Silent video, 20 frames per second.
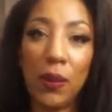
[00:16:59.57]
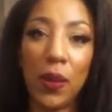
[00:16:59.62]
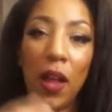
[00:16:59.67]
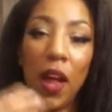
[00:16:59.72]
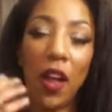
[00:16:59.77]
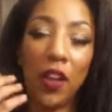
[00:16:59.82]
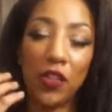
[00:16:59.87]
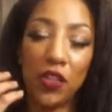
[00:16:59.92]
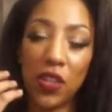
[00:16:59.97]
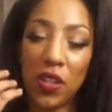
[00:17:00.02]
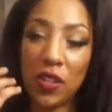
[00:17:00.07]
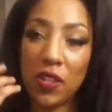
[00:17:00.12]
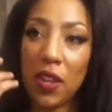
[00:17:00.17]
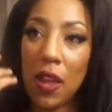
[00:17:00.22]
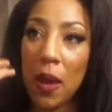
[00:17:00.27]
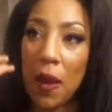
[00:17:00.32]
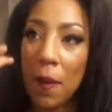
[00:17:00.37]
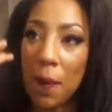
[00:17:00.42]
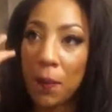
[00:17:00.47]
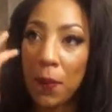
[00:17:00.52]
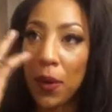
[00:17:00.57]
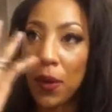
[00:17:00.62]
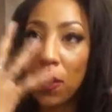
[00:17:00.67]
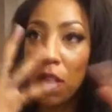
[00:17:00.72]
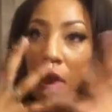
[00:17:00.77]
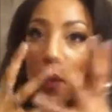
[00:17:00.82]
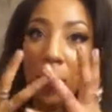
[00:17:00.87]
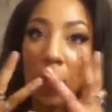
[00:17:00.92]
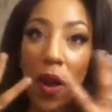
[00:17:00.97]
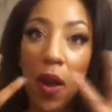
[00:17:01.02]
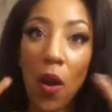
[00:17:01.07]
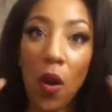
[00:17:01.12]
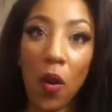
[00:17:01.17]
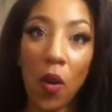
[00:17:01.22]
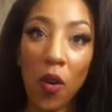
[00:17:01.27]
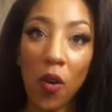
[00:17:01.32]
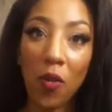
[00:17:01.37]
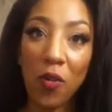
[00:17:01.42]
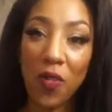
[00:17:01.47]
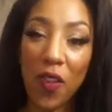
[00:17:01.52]
Well, I'll just put on my
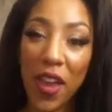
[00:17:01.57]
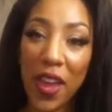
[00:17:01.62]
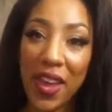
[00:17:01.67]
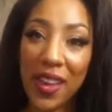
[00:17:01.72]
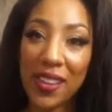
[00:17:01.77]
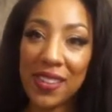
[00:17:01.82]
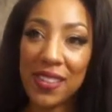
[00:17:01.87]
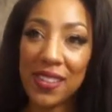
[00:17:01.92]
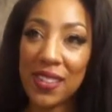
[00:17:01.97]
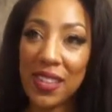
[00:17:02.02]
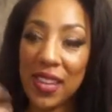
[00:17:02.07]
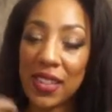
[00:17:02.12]
whole face